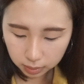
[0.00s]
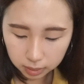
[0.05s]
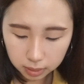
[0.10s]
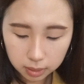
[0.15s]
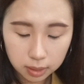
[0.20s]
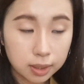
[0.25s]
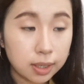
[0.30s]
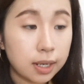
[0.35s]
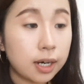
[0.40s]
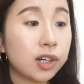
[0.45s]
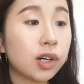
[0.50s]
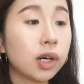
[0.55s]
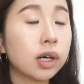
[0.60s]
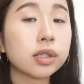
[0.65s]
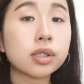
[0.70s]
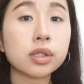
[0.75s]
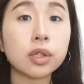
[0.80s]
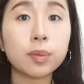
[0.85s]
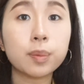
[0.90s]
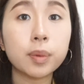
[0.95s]
And then I'll
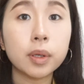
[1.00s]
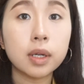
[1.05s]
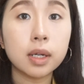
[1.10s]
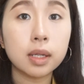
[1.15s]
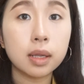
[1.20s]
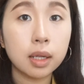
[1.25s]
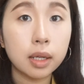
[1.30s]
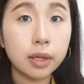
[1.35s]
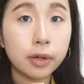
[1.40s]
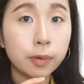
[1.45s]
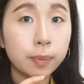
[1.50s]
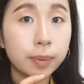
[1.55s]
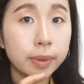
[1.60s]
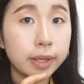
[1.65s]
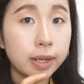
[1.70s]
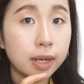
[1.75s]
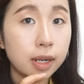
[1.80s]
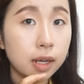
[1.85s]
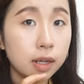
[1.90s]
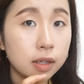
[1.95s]
also put a little
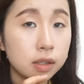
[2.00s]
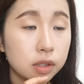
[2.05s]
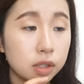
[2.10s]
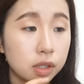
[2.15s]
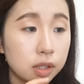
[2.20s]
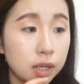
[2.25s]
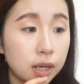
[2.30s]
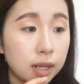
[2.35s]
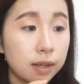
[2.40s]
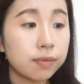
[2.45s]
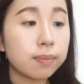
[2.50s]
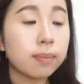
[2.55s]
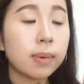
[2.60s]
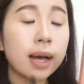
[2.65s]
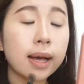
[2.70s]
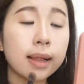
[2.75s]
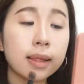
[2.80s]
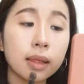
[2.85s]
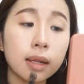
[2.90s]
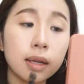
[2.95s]
bit underneath
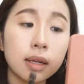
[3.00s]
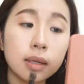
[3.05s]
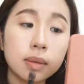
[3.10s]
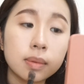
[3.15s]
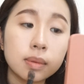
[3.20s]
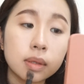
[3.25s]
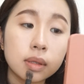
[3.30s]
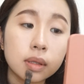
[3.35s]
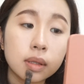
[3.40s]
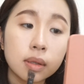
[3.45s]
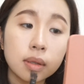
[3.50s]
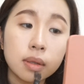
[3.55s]
my lips